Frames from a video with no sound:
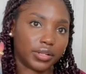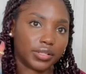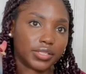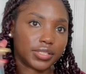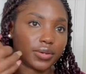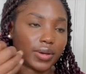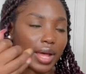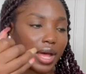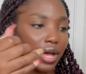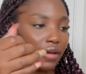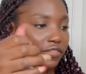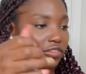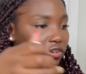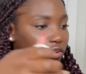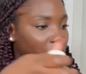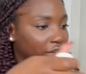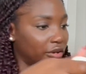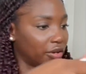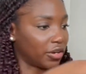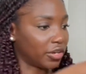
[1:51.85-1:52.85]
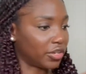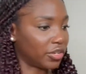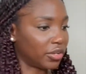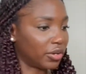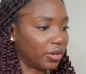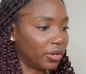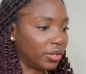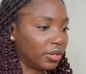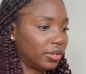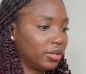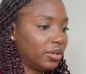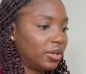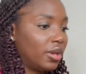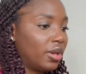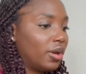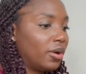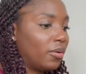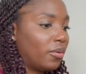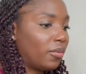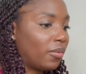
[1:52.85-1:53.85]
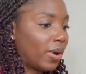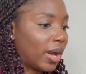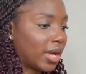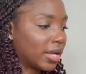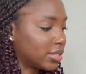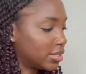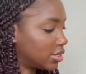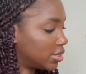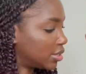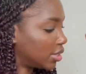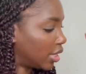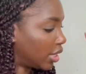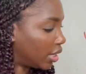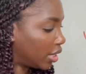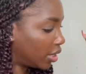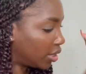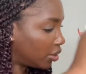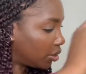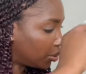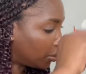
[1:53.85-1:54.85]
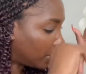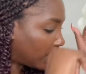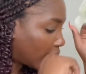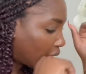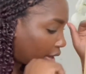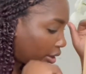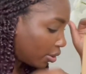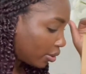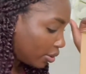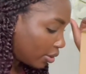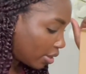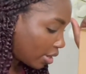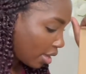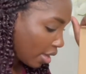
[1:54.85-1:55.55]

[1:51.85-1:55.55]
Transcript: So after you're done waxing, you can